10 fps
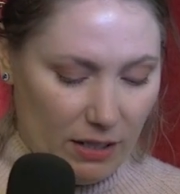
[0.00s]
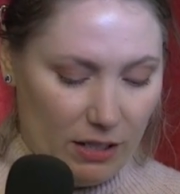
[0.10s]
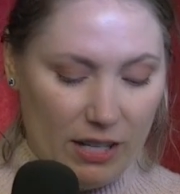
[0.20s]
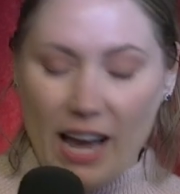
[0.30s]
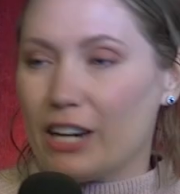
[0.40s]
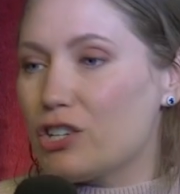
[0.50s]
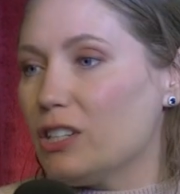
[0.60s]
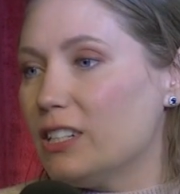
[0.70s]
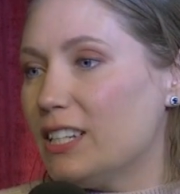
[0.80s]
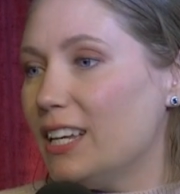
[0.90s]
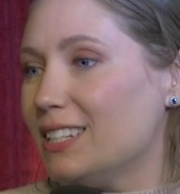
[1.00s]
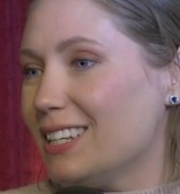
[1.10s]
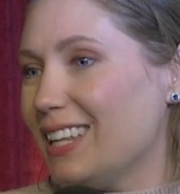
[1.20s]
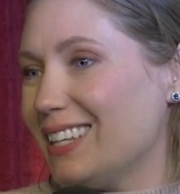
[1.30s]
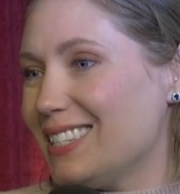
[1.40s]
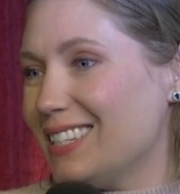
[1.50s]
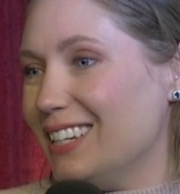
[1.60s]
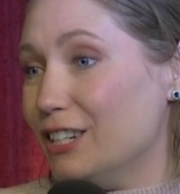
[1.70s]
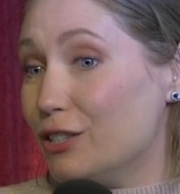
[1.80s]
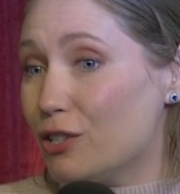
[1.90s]
to actually tend to that
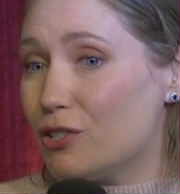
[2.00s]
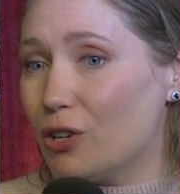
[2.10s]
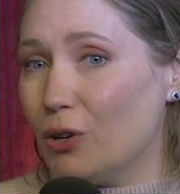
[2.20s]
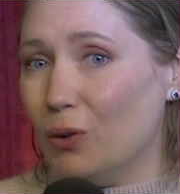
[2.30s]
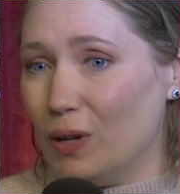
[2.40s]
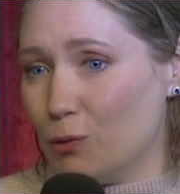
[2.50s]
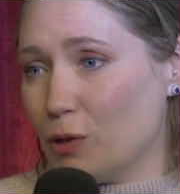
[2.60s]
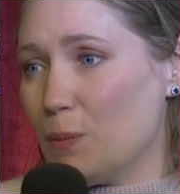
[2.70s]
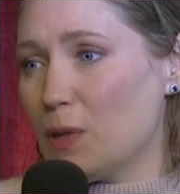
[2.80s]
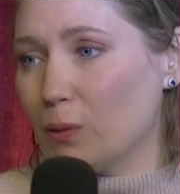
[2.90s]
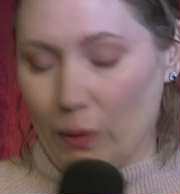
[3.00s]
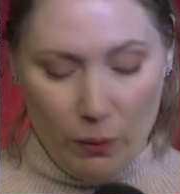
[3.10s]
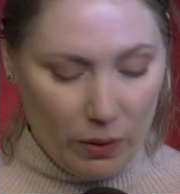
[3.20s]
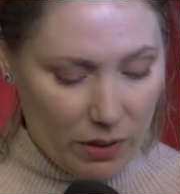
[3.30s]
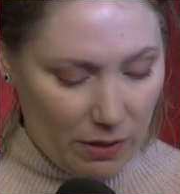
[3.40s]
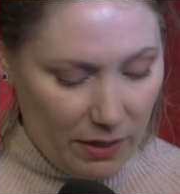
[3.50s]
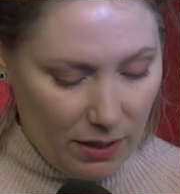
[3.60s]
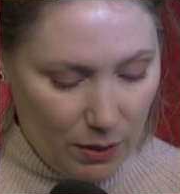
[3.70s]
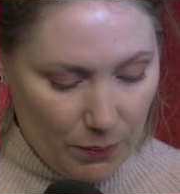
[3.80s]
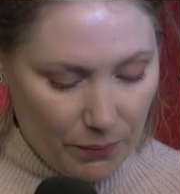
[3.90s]
seed and to sow and reap the rewards of it.